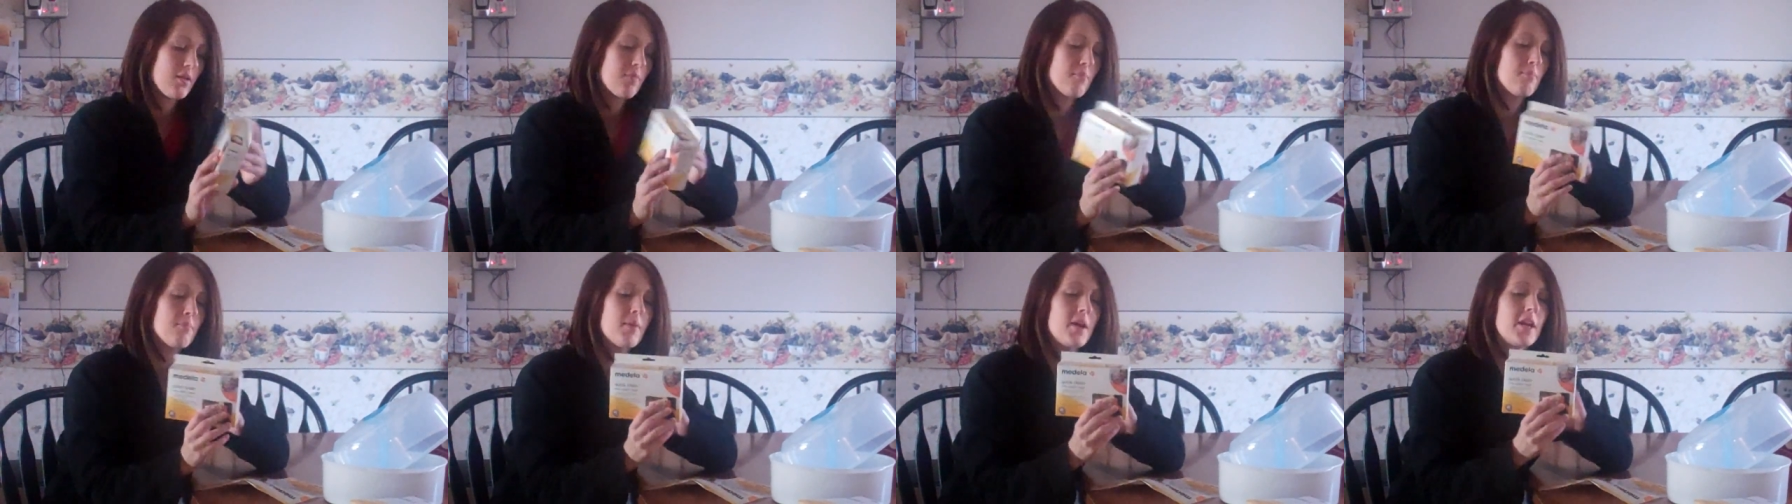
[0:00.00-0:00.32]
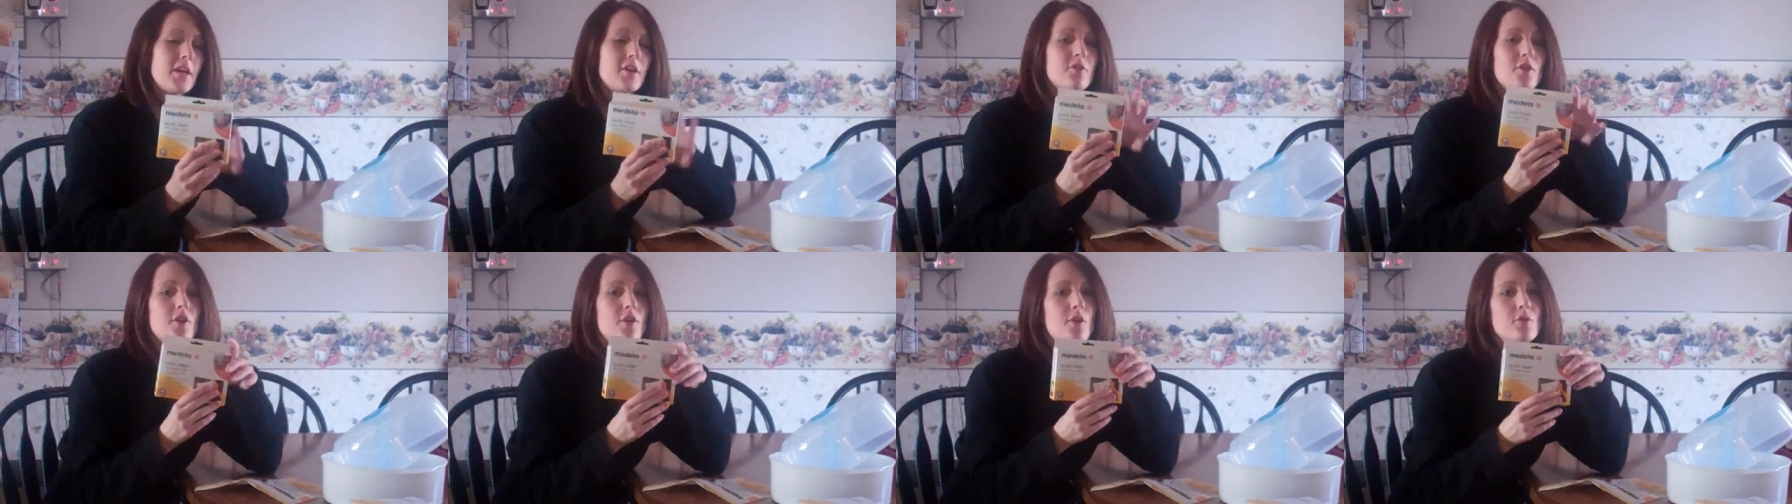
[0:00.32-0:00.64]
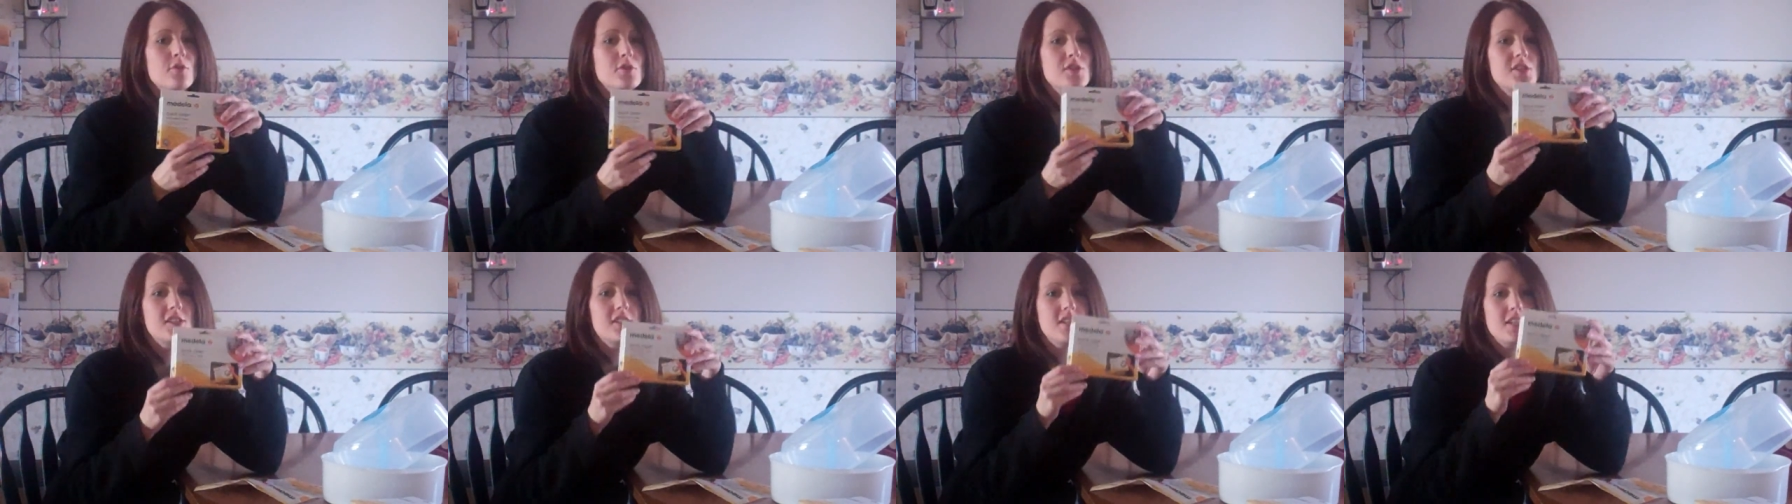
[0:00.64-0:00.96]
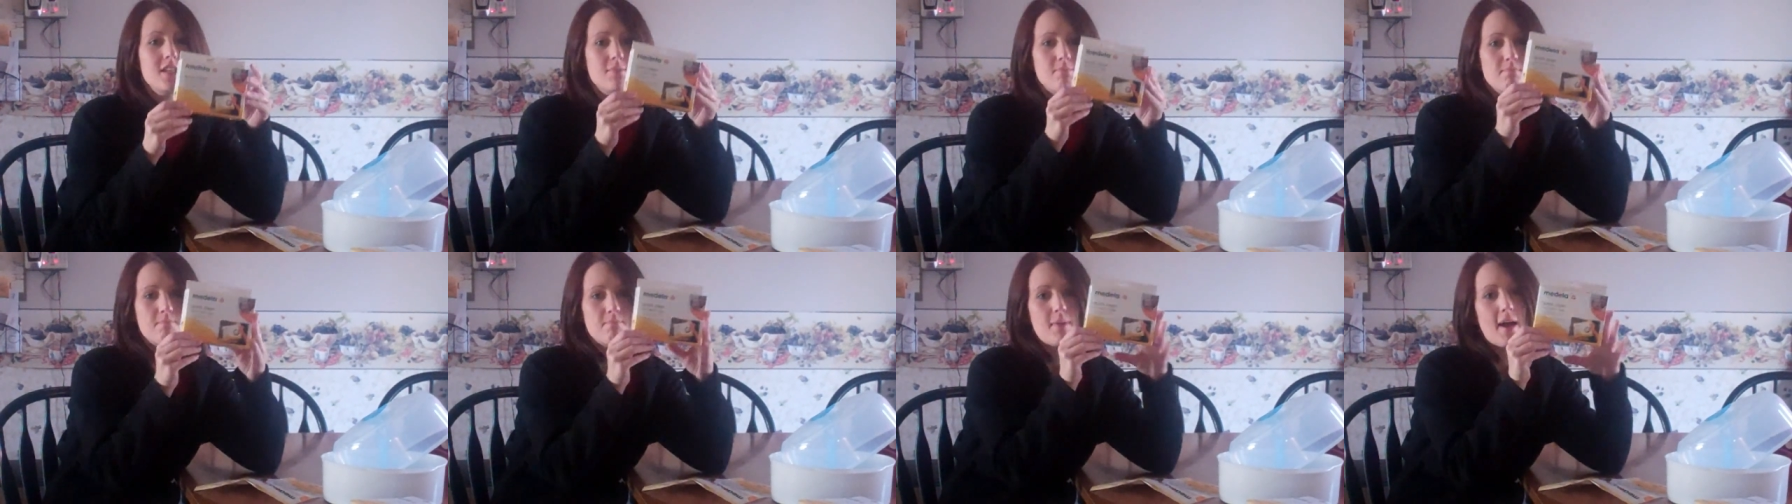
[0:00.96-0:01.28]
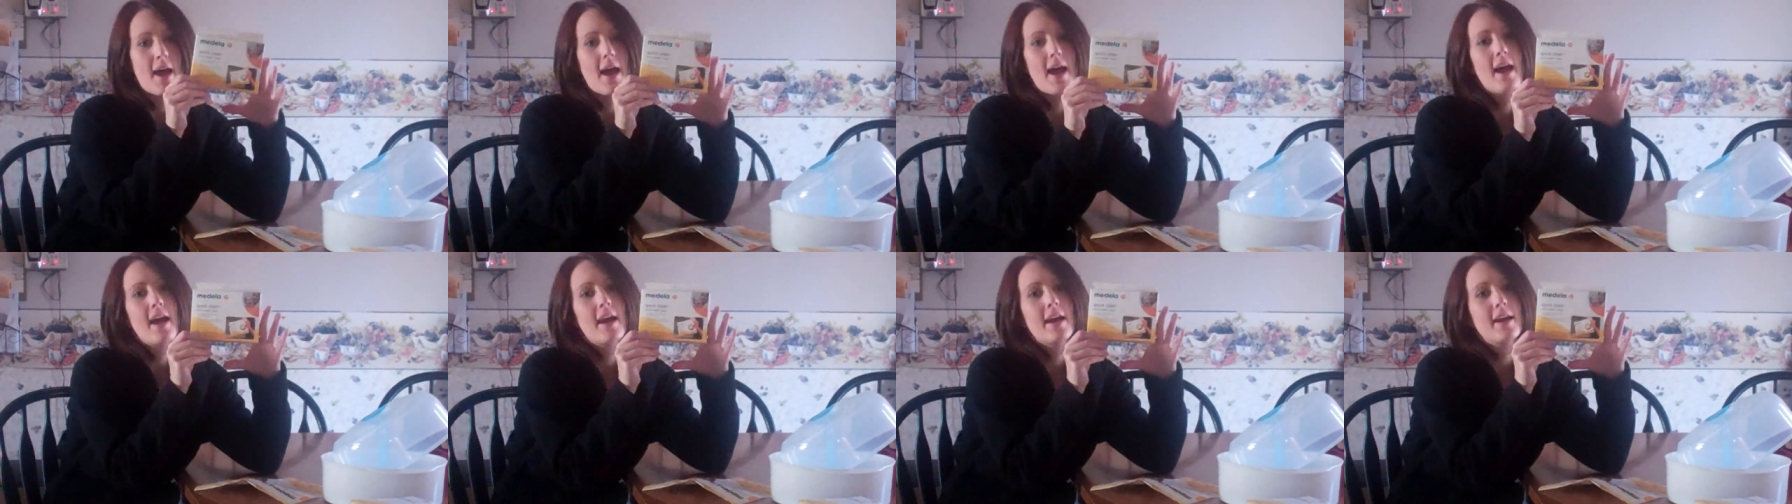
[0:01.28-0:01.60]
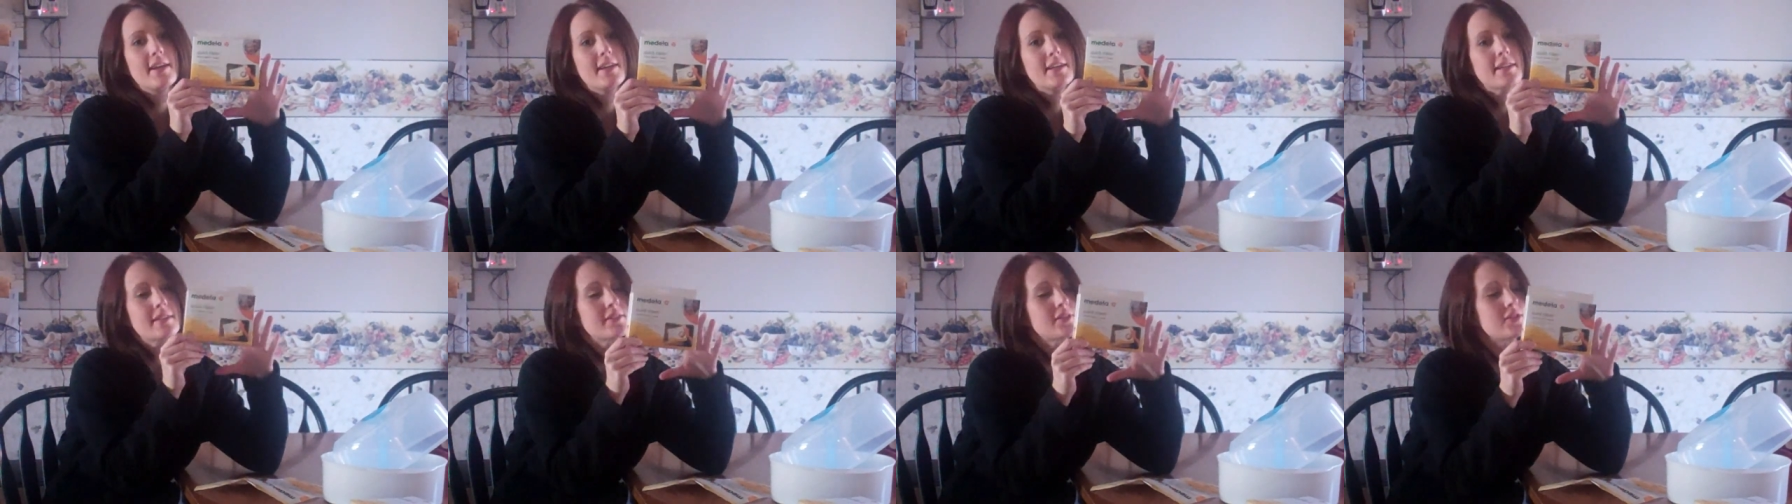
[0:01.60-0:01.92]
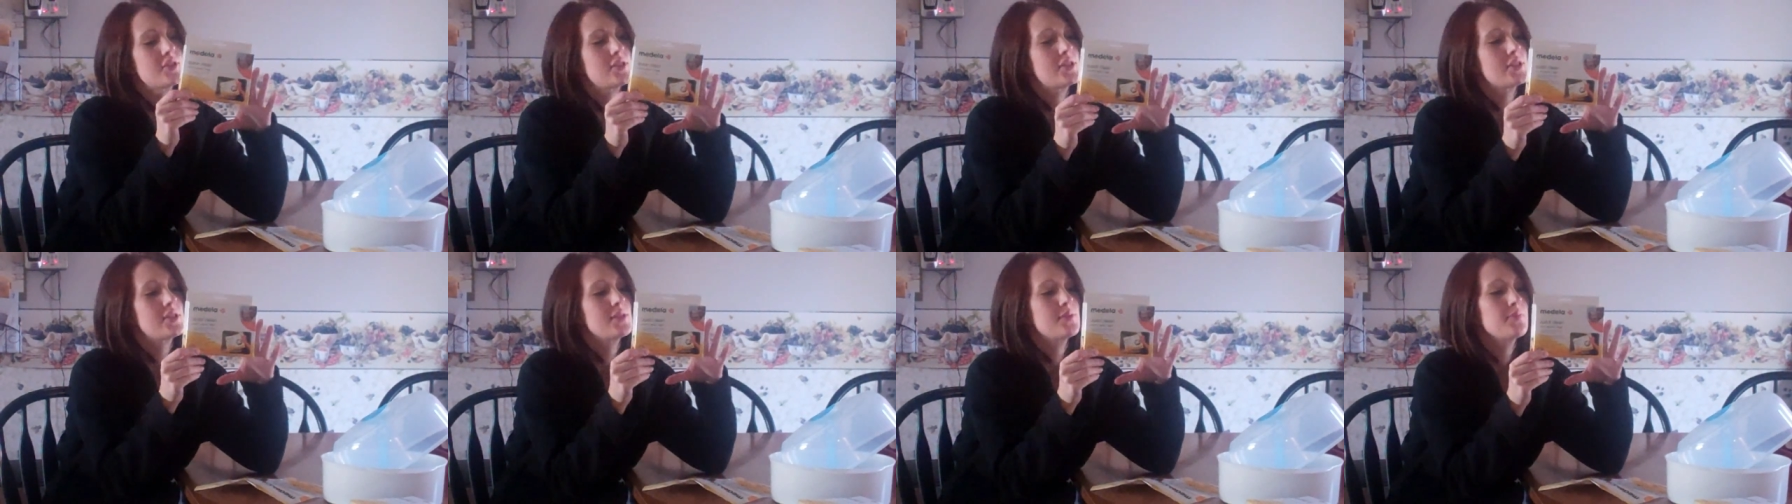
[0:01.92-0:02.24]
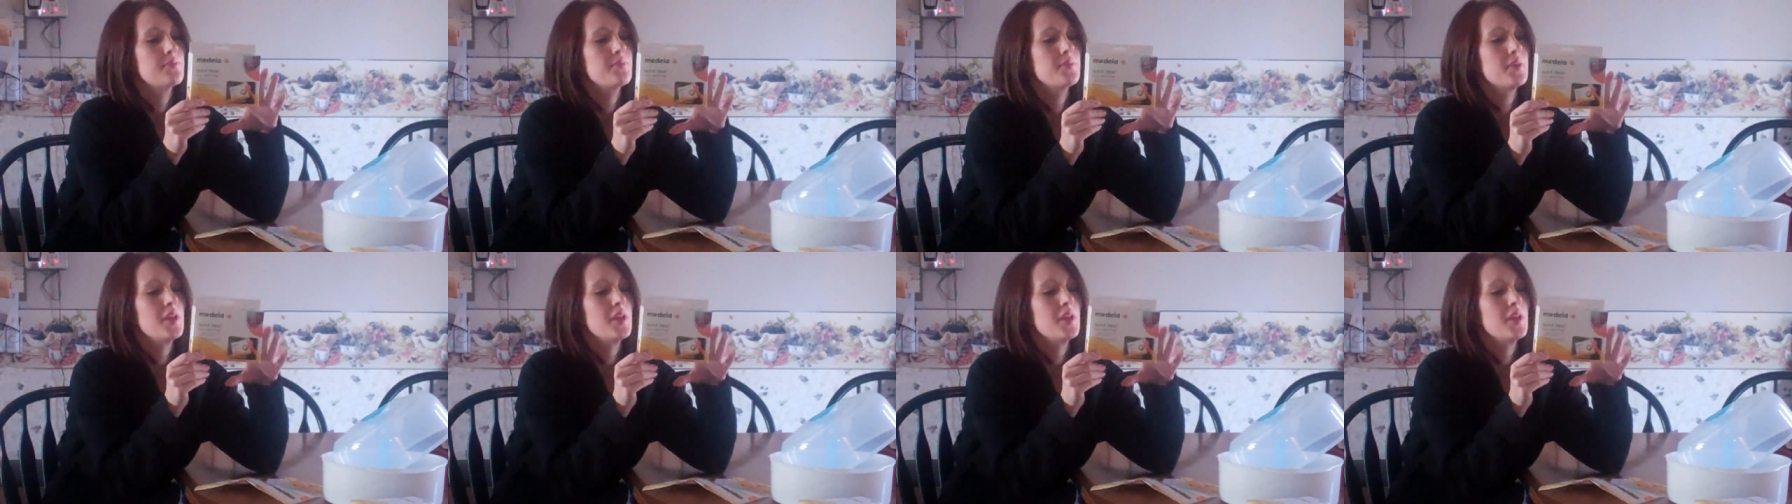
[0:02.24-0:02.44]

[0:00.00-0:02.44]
Micro Steam Bags.